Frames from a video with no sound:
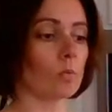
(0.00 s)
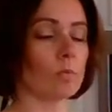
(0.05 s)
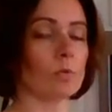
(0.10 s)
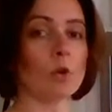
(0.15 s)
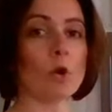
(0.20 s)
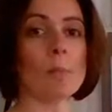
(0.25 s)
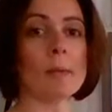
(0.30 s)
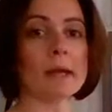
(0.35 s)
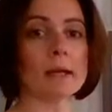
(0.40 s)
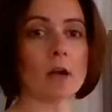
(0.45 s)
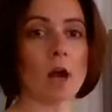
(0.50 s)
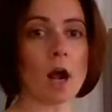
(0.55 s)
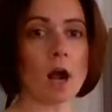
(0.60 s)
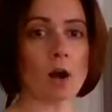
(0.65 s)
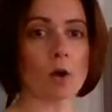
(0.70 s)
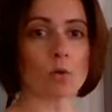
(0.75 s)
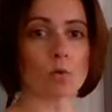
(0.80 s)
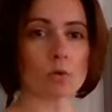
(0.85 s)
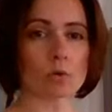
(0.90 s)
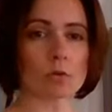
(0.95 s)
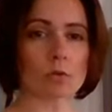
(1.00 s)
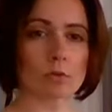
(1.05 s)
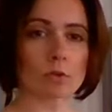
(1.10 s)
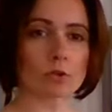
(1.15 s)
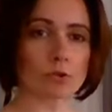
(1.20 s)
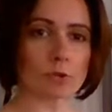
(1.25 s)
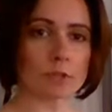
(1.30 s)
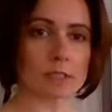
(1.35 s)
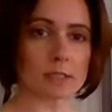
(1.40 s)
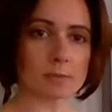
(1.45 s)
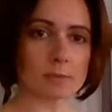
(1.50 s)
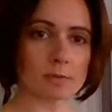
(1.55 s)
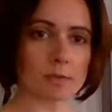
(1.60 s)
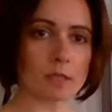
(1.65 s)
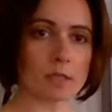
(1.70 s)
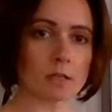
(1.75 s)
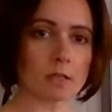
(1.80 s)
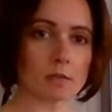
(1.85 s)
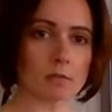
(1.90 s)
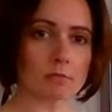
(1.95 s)
no matter how
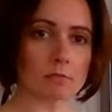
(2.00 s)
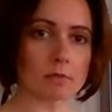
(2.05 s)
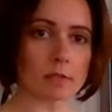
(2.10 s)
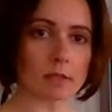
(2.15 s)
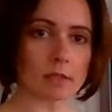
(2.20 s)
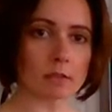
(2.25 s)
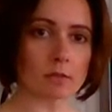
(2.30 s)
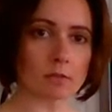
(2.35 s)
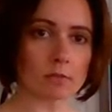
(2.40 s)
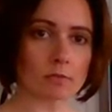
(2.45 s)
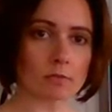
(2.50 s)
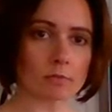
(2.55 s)
crispy, like